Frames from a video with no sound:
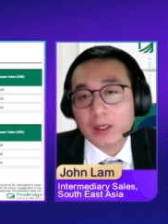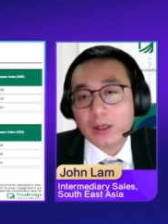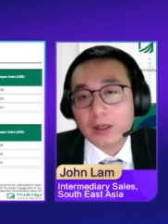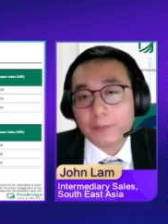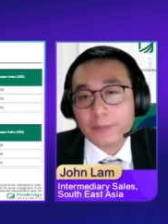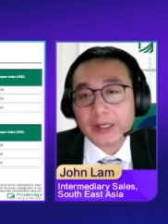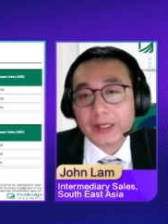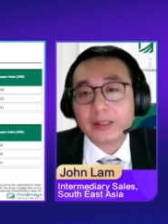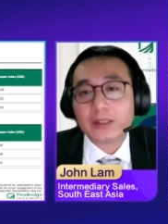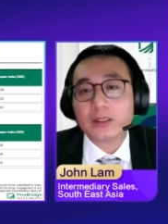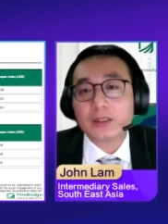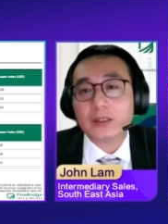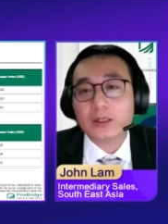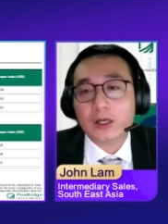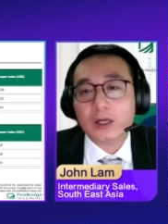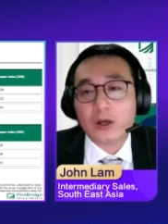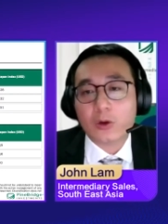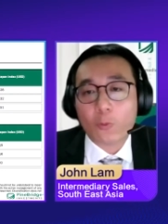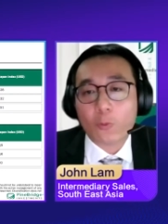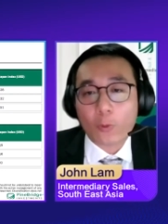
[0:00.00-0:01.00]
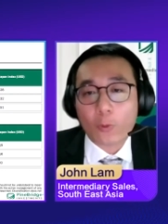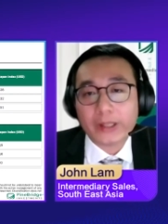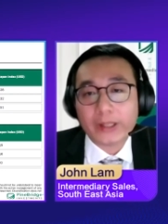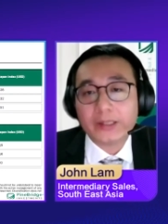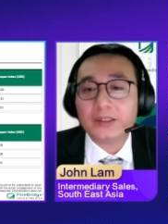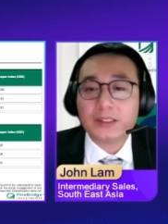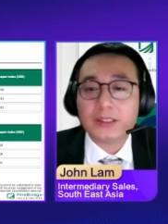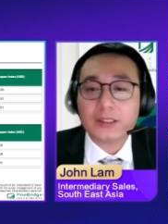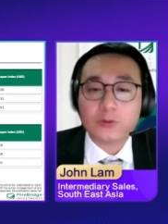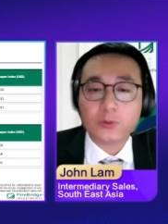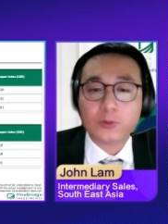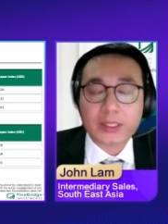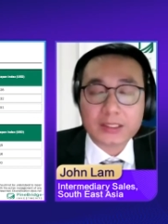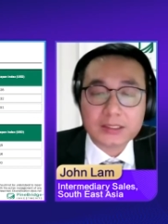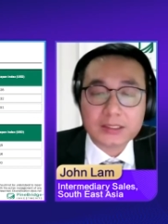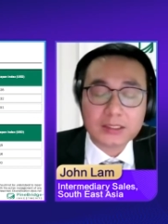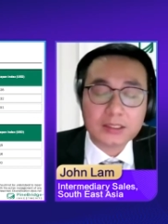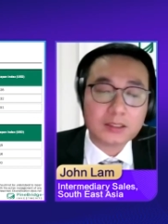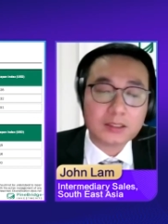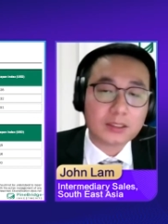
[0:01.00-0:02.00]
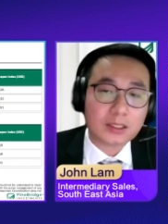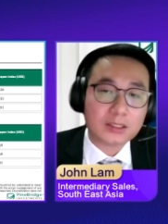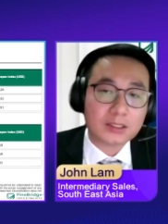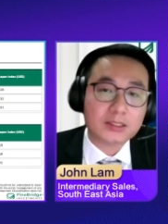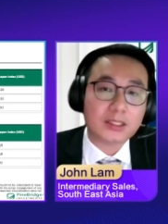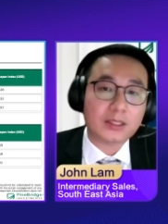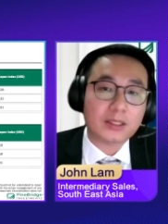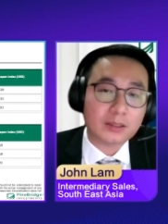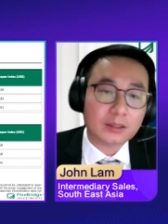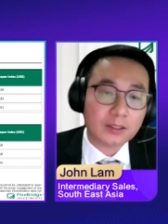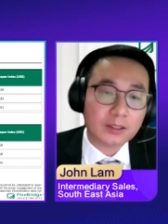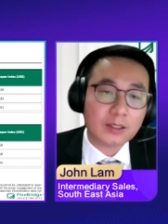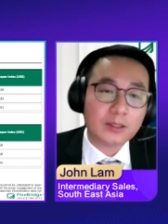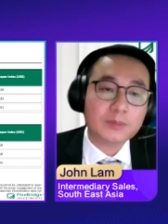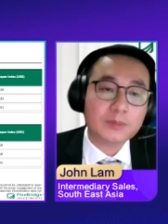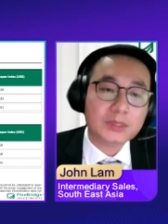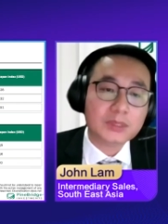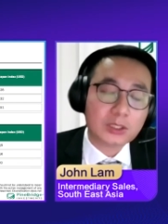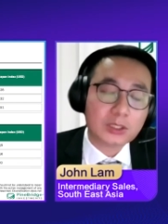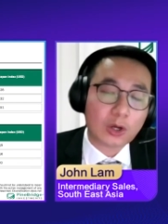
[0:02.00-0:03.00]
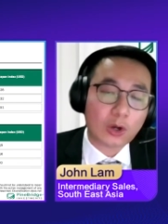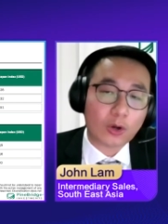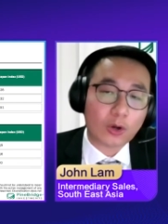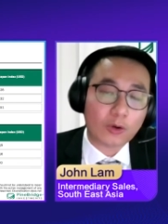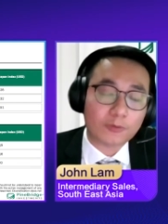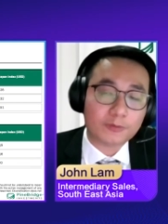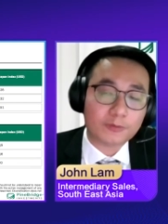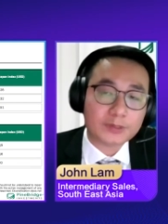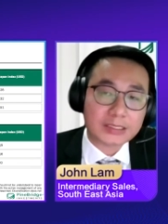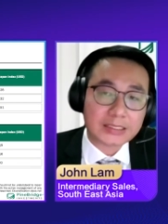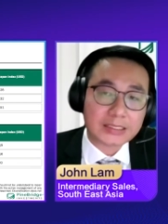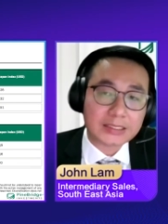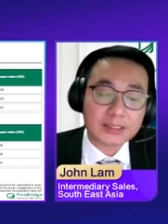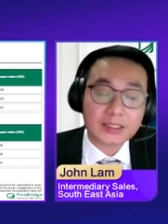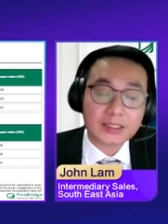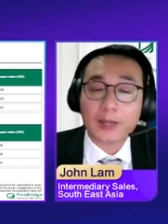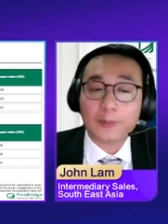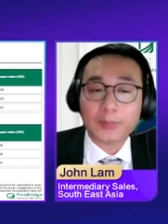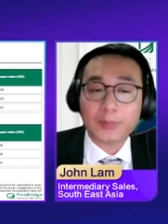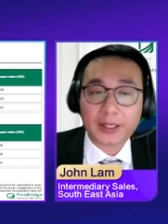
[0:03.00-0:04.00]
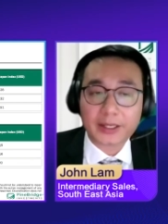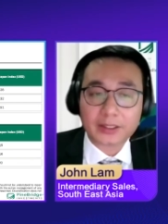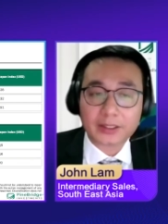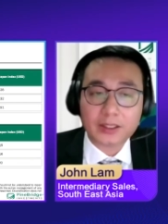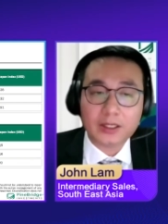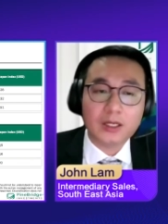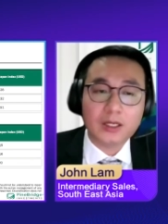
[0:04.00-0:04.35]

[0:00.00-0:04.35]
But one thing you can see is in terms of the timeline,